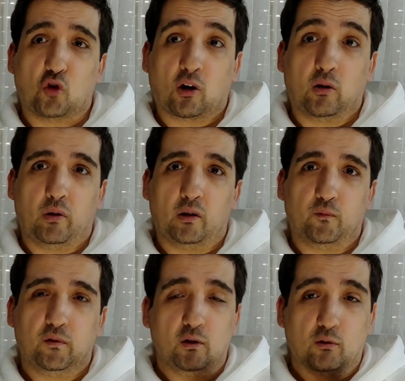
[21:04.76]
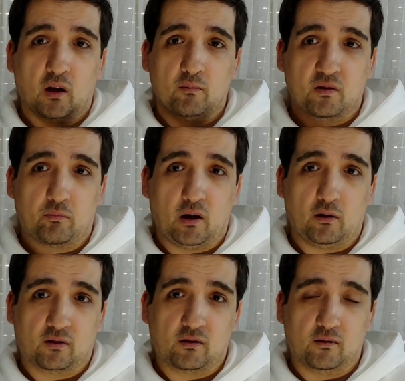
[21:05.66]
talk about video games
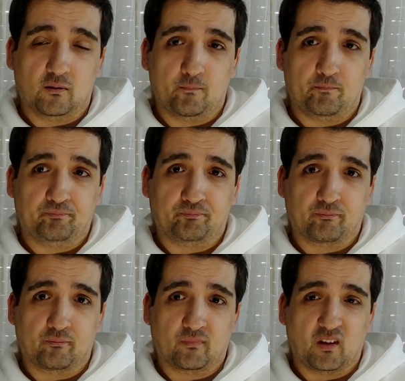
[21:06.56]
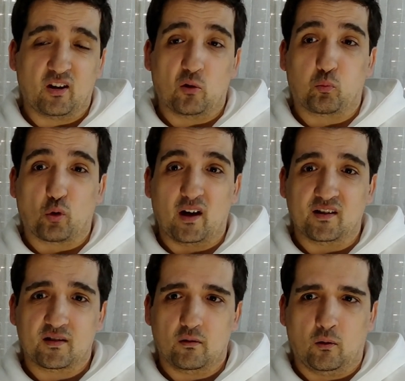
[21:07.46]
about their
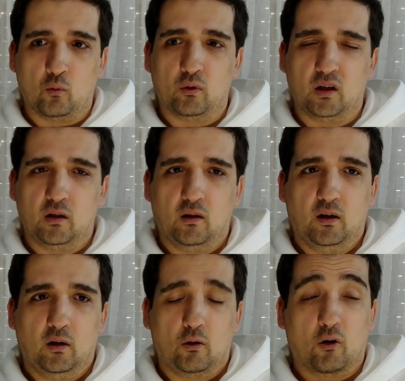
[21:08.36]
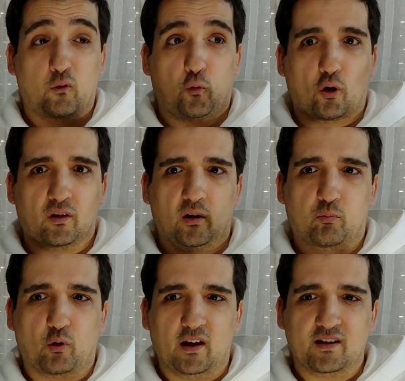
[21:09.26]
price only, or for their
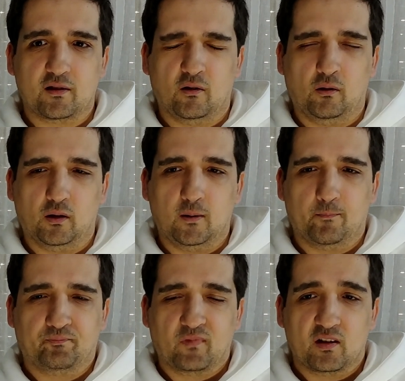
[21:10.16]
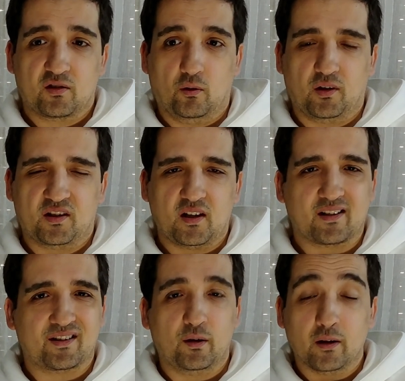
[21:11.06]
price only. So this
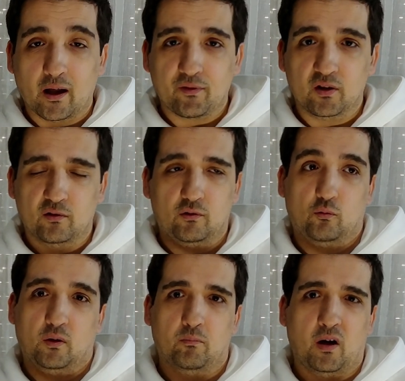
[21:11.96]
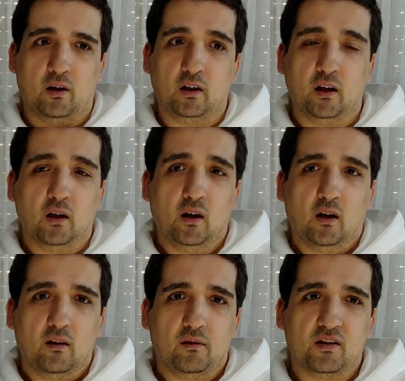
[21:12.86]
has nothing to do with money.
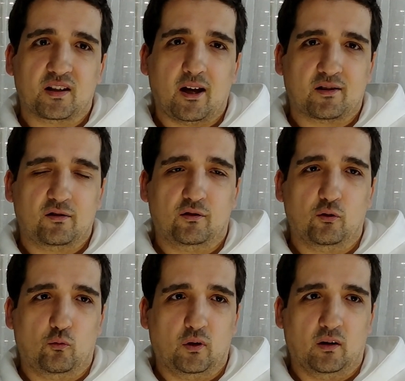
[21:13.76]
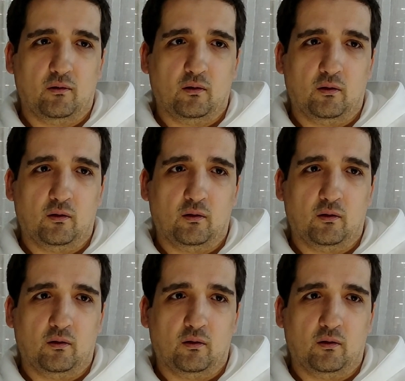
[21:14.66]
This has to do with